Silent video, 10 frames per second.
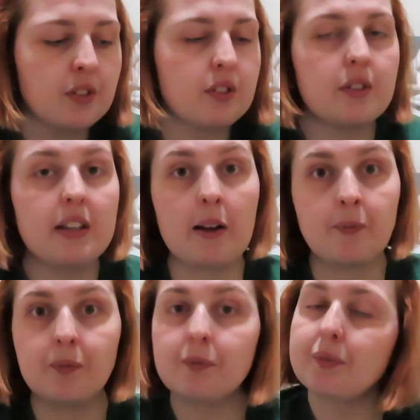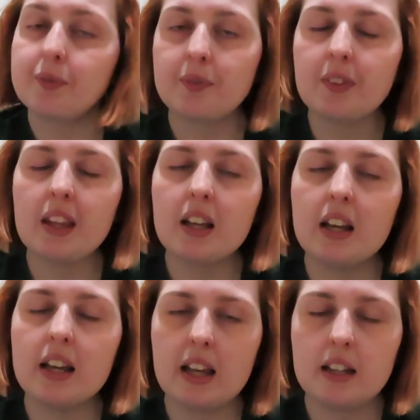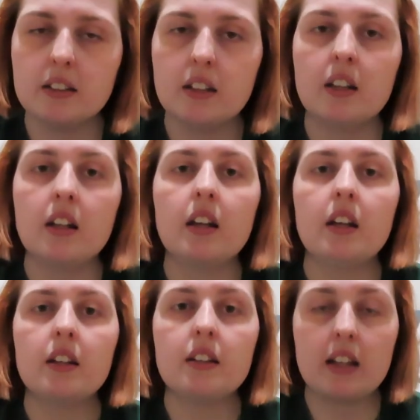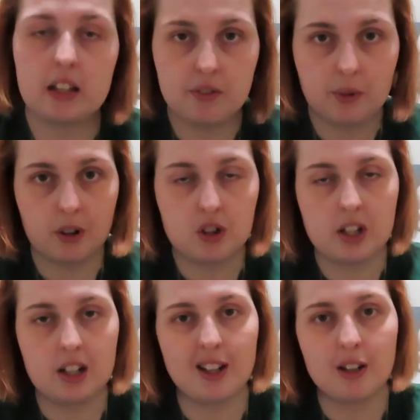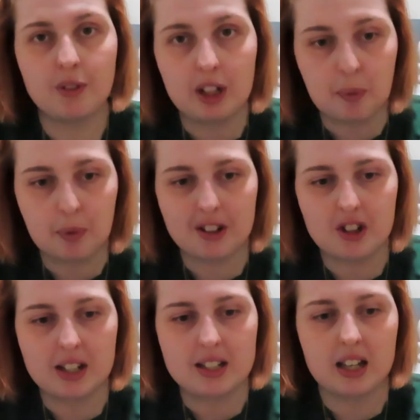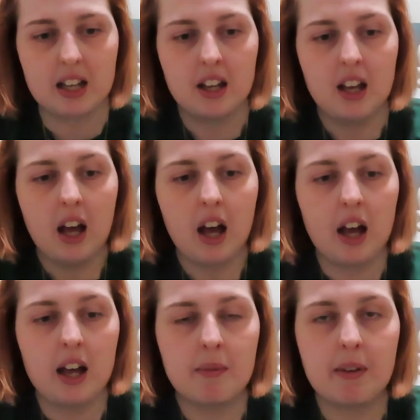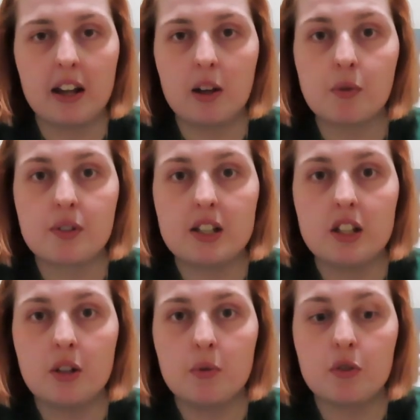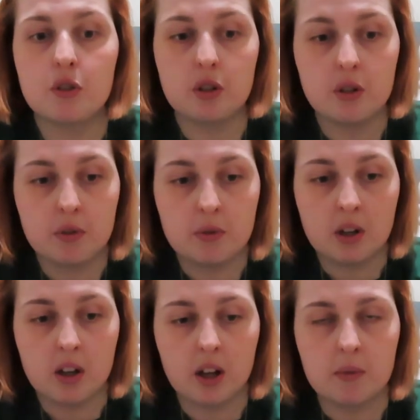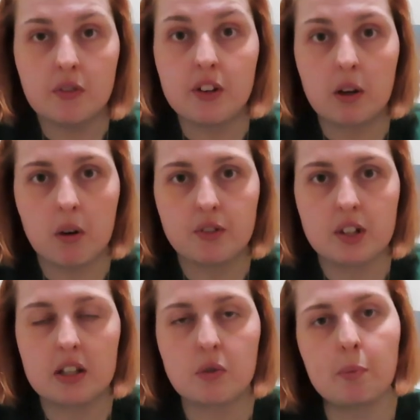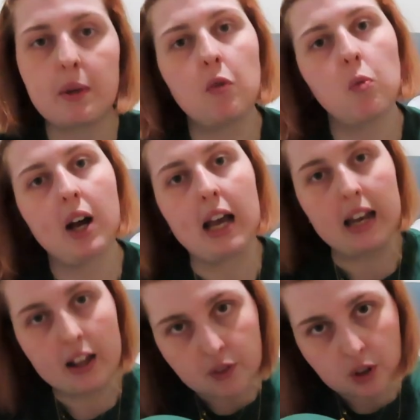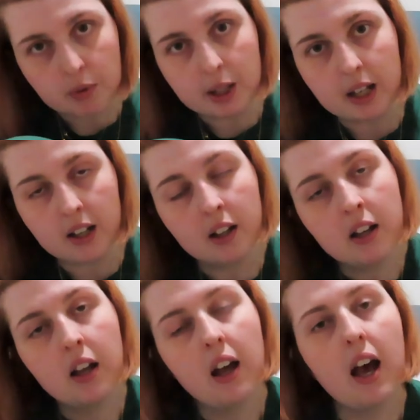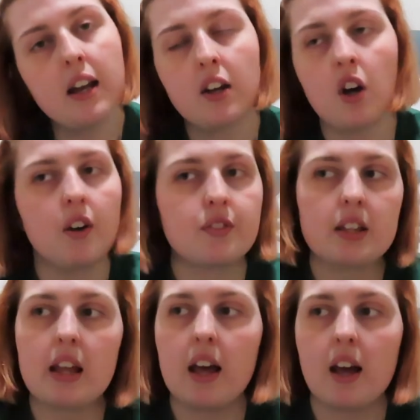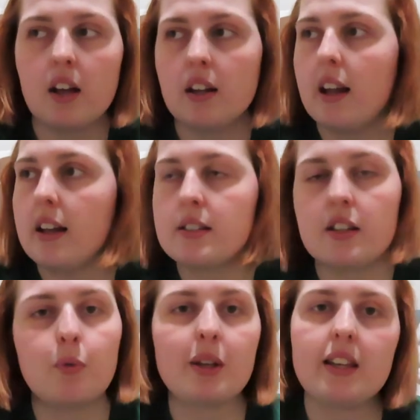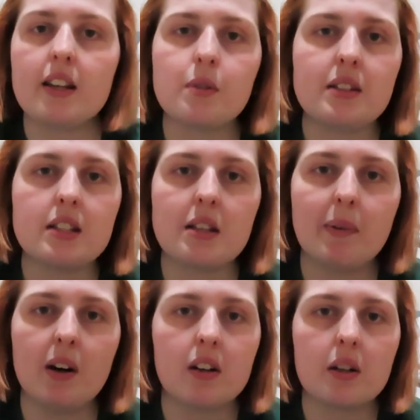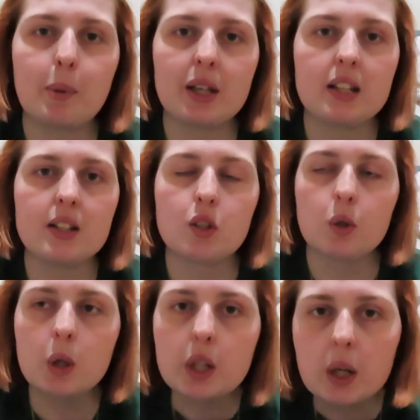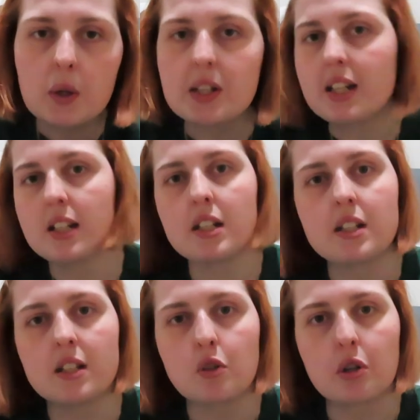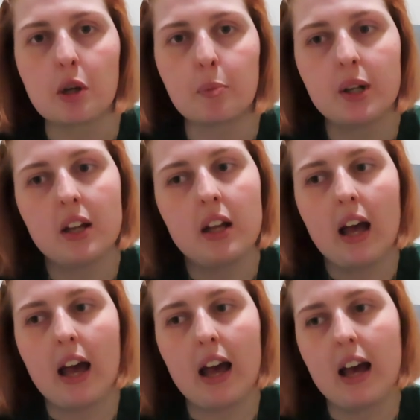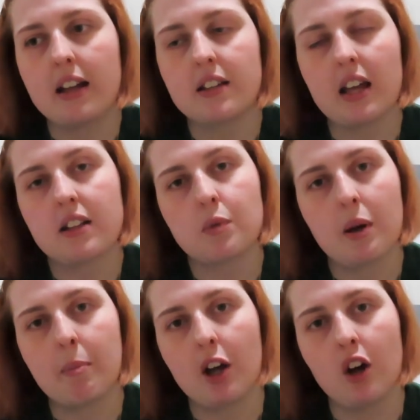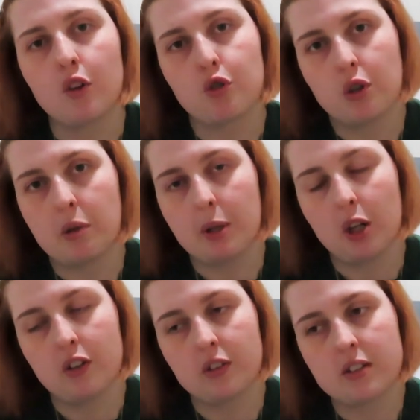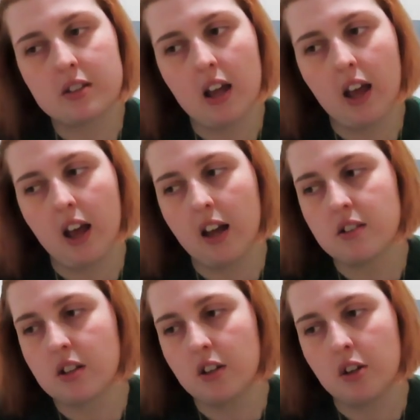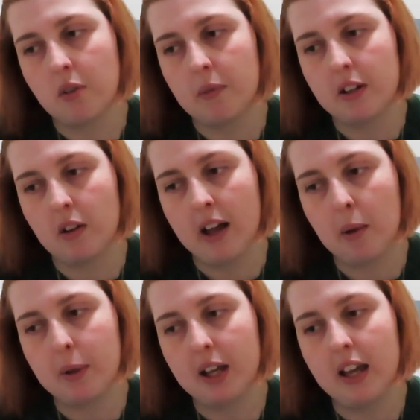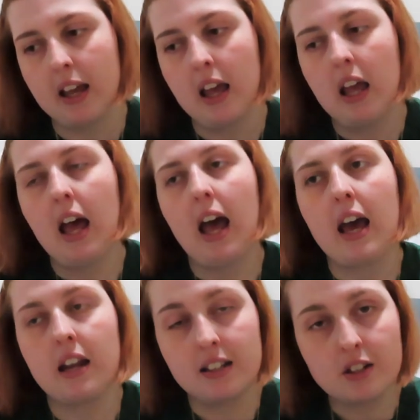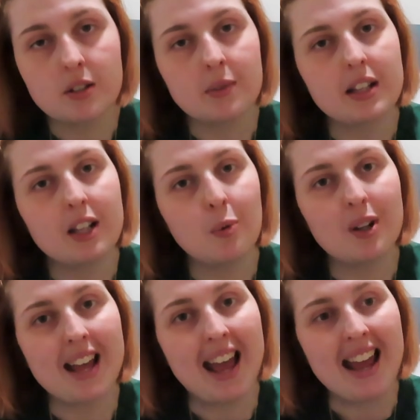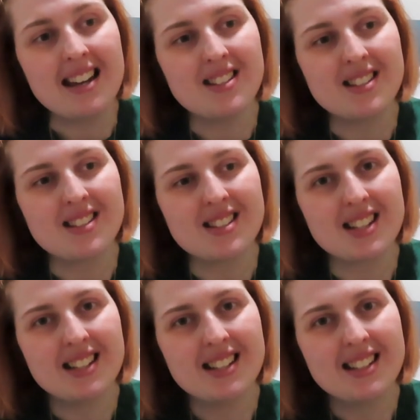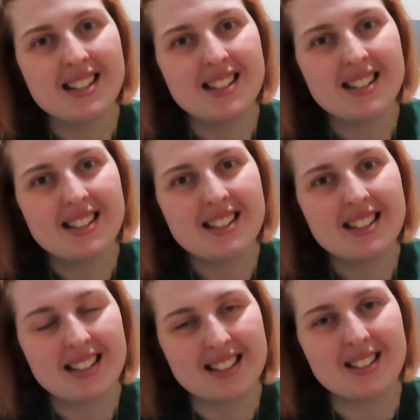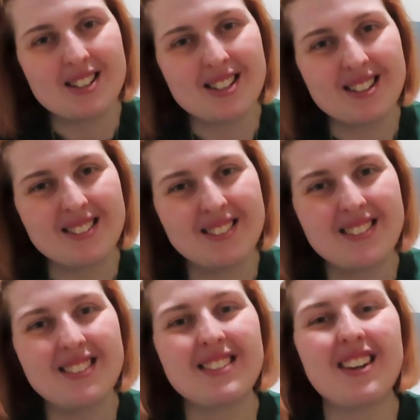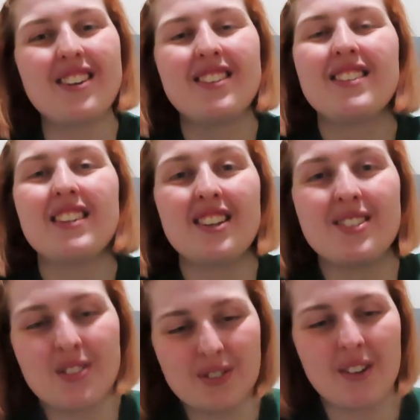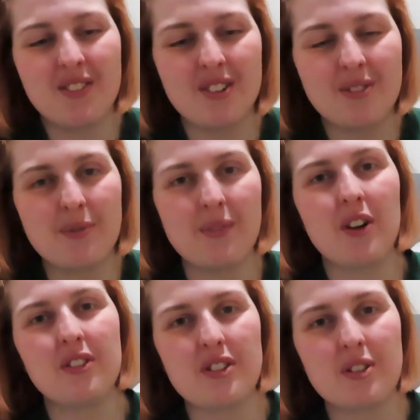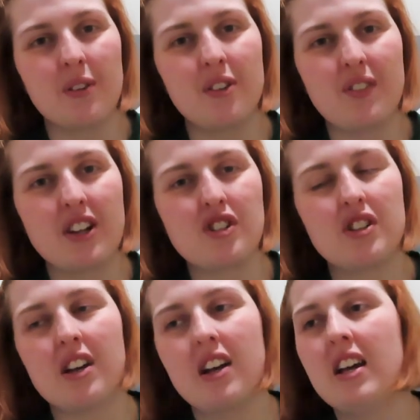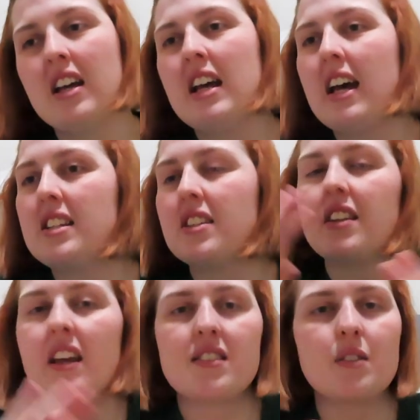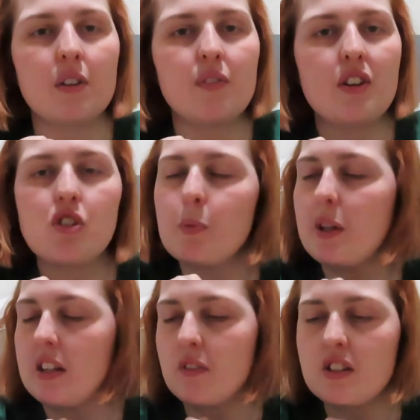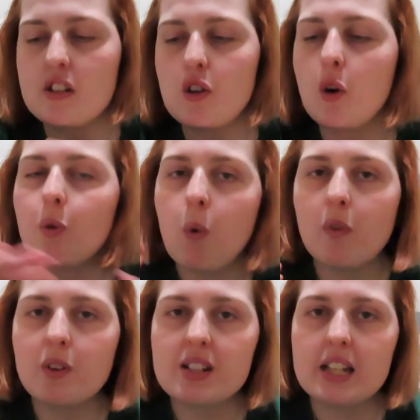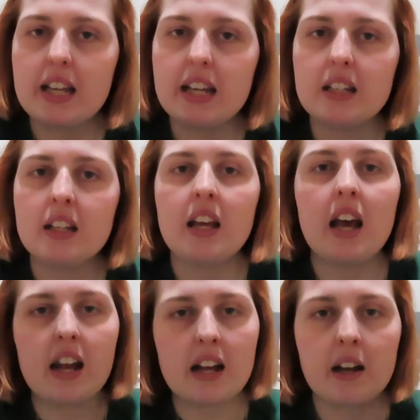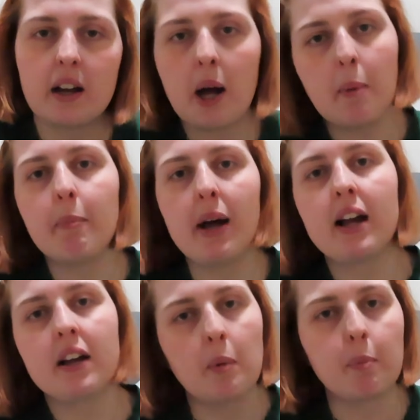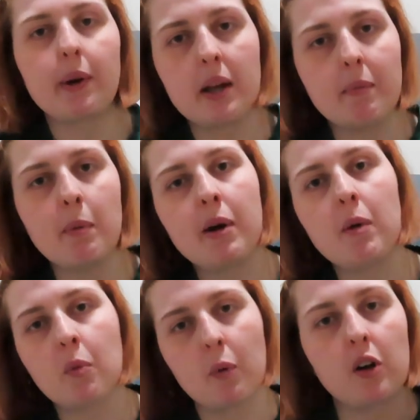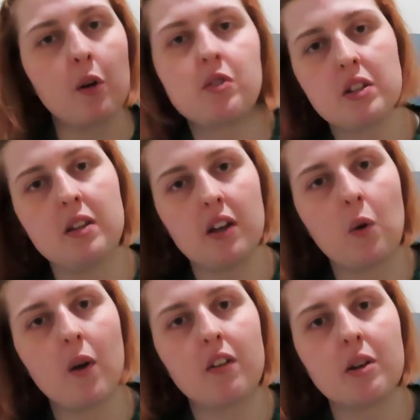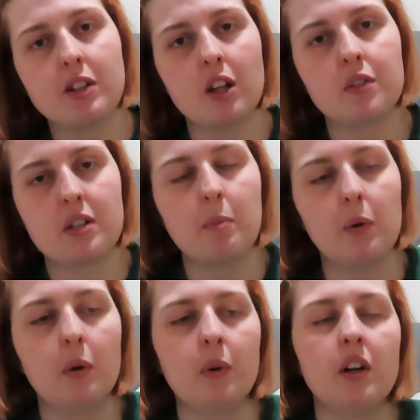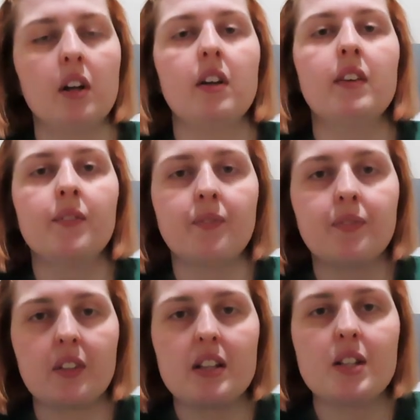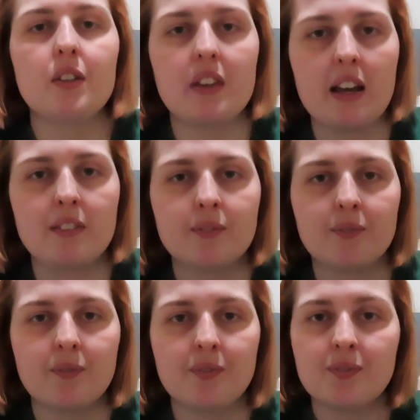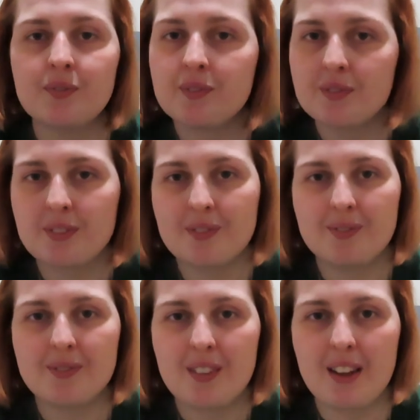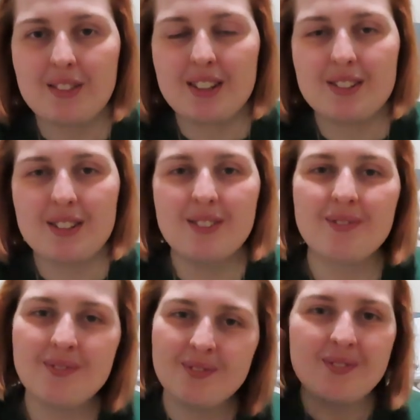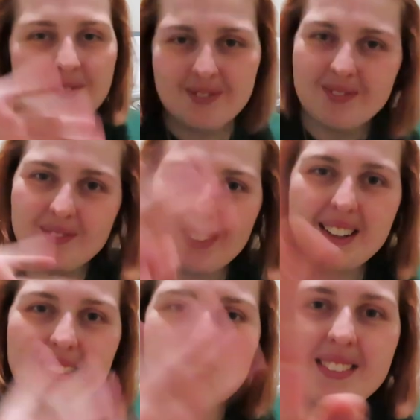so yeah, again, thank you for watching. I really appreciate it. And I will see you soon. The video after this will be why I left Korea. And then after that, let's see if we can get to a Disney park, because Lord knows I need a Disney trip. And that's where my heart truly belongs. And I know I'll be a lot happy. And I need to stop saying the word and. Yes, I do. So thank you so much for coming along on the Seoul adventure. Until the next Seoul adventure, when there is no quarantine and I can come back and I'm bringing my mum and we're going to the aquarium in the Lotte Mall. Until then, I'll see you soon. Bye.